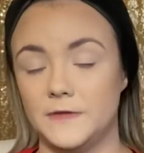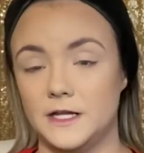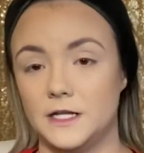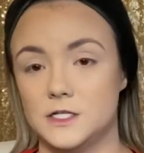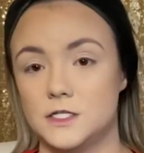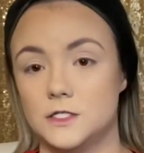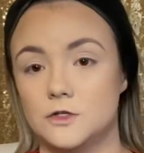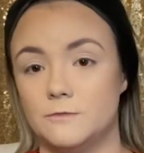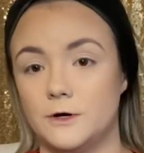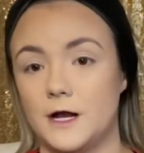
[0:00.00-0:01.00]
and it is
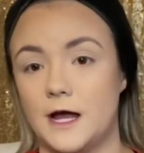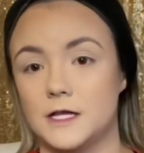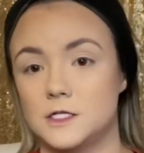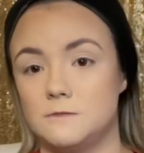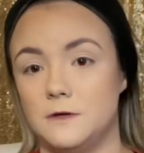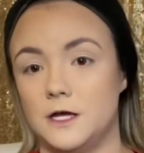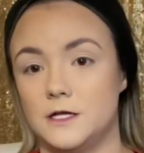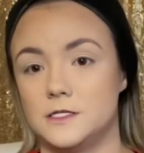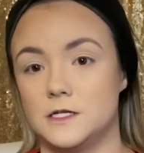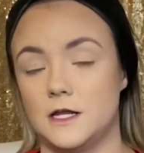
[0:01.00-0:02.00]
super nice
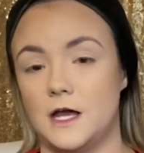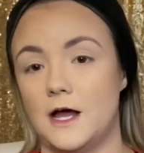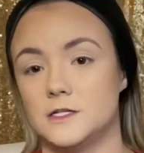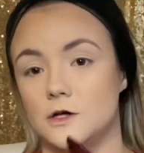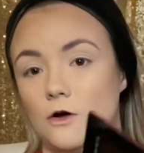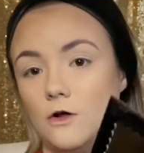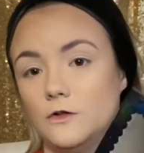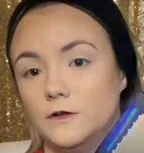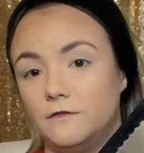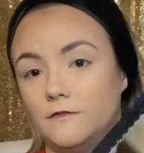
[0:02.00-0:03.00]
because it has all
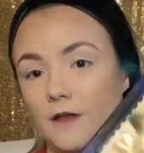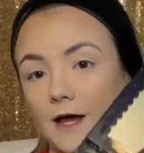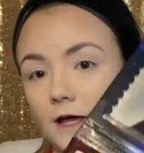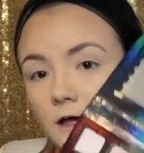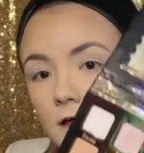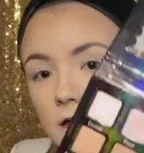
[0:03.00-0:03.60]
of like